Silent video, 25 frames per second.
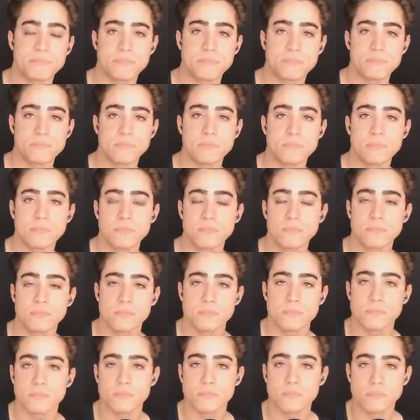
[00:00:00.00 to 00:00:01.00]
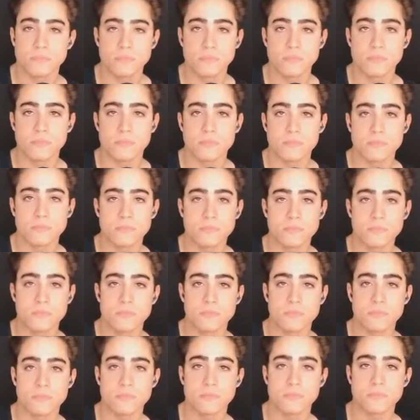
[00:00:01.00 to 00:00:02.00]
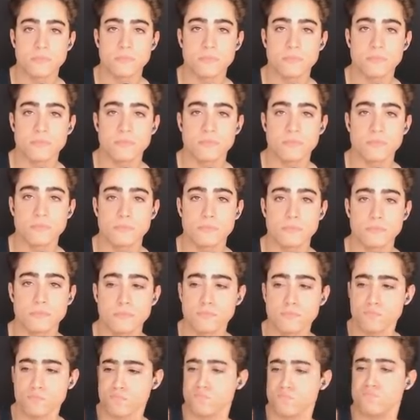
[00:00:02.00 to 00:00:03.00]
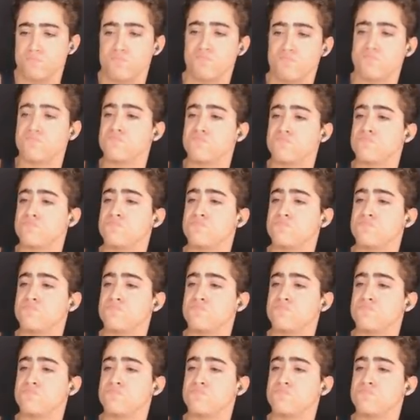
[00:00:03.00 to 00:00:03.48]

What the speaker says: The person shown says nothing.